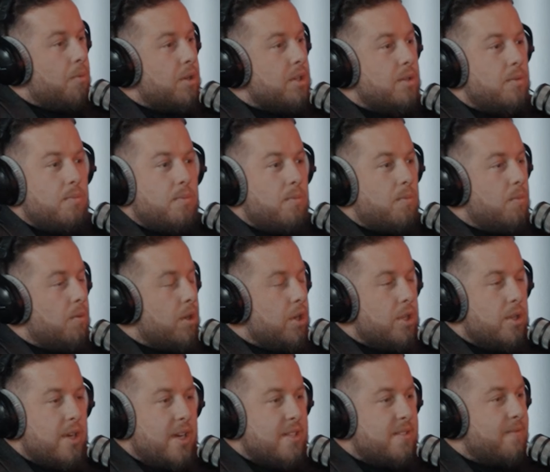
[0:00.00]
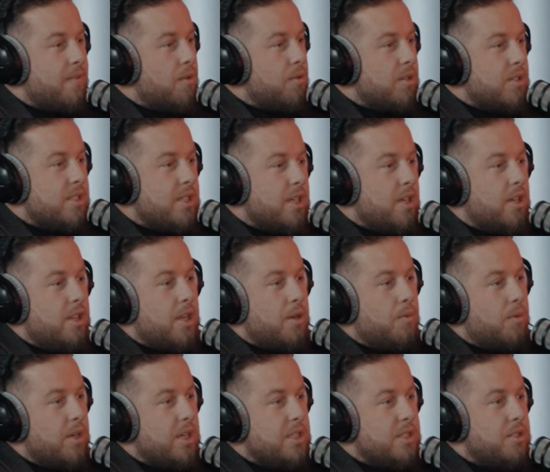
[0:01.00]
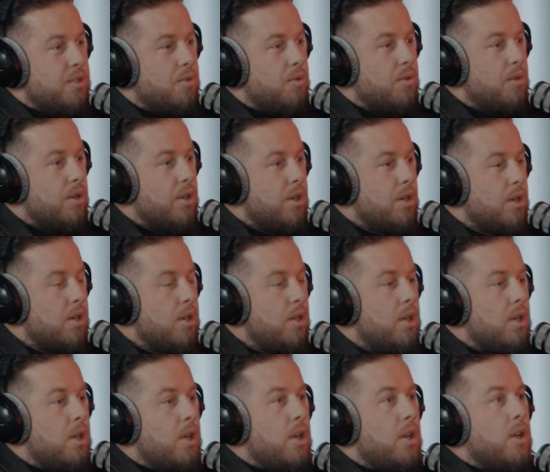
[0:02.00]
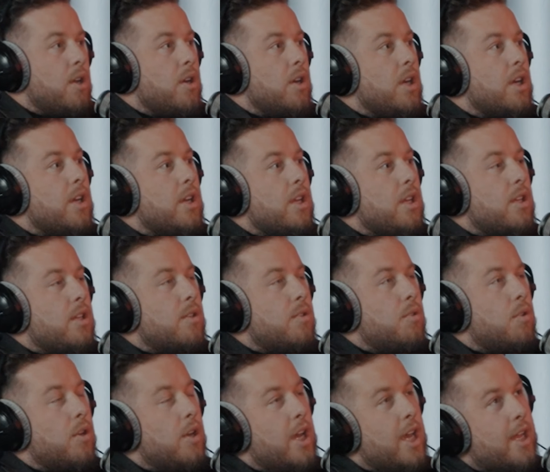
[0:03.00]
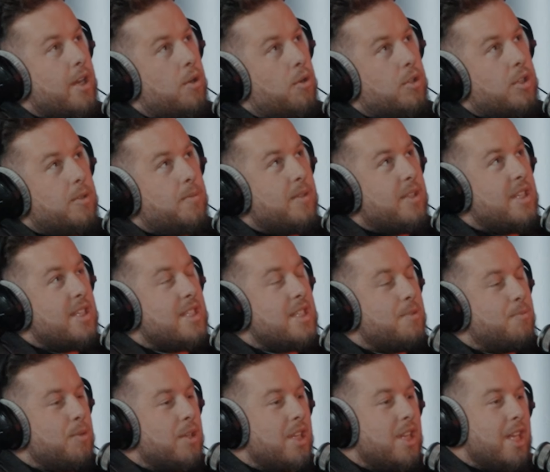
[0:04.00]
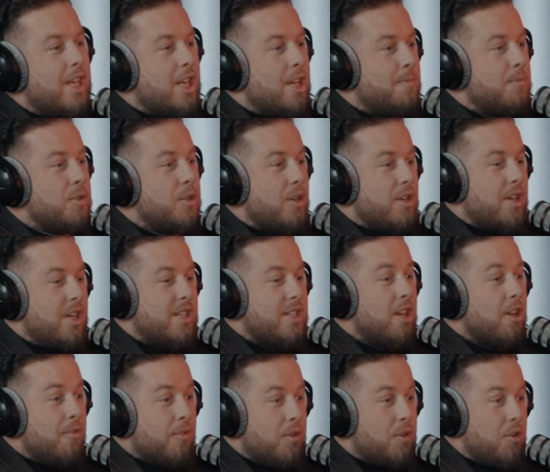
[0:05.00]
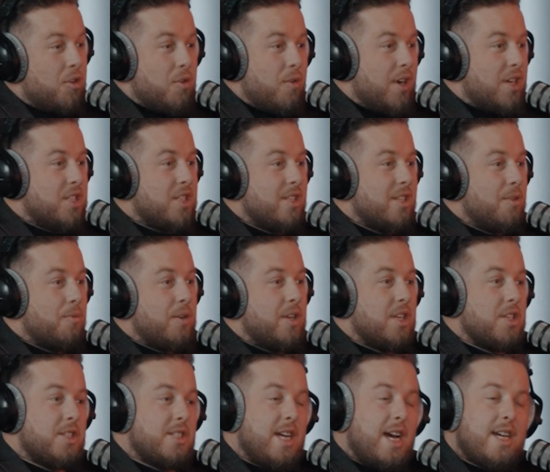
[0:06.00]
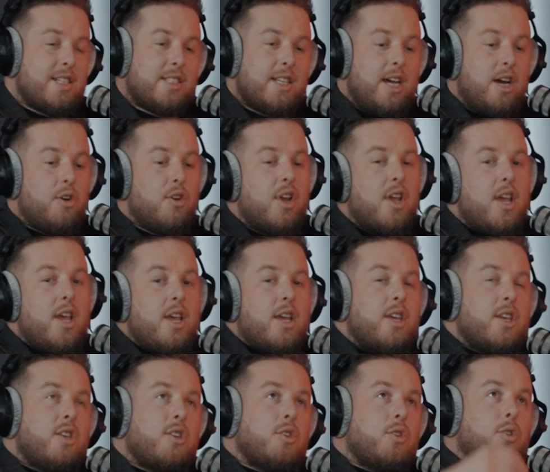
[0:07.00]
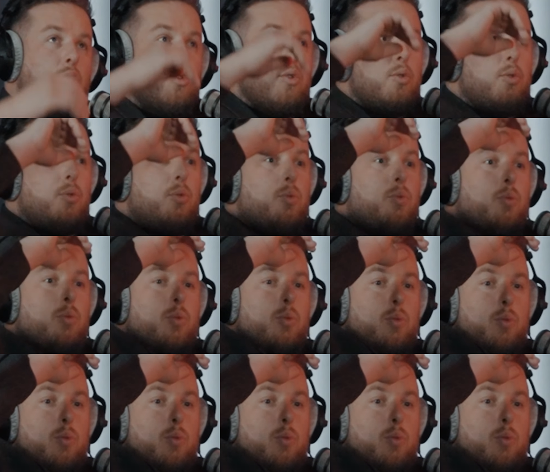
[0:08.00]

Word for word: what what are you guys focusing on? Like, what is your, eh, and ultimately, this is me leading up to a, a difficult question that we can just ask now. You,